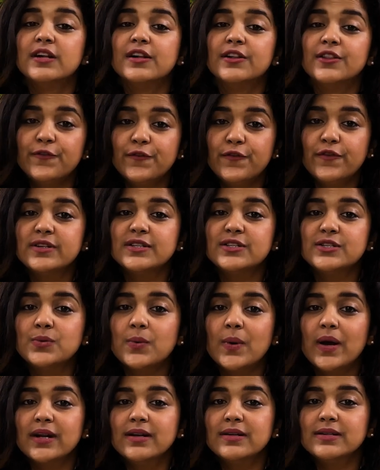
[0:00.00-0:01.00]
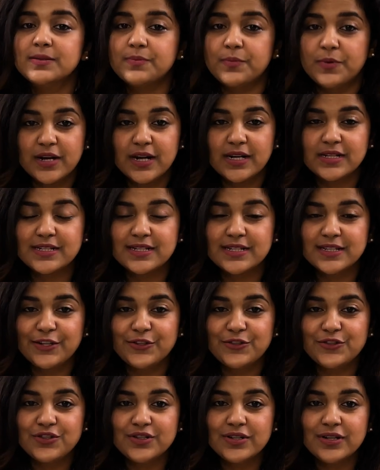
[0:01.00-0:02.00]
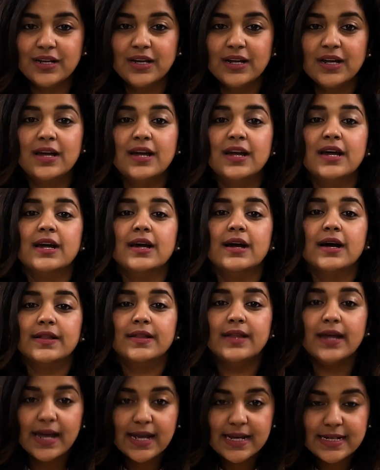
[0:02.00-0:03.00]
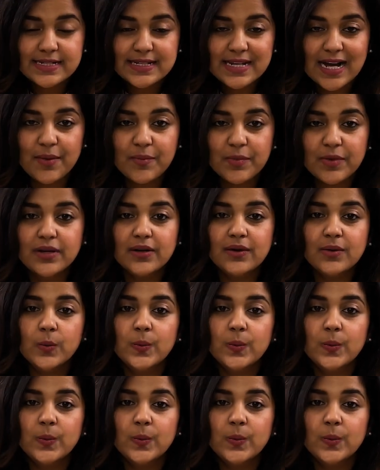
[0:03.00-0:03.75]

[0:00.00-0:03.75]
The first one is pronunciation. The examiner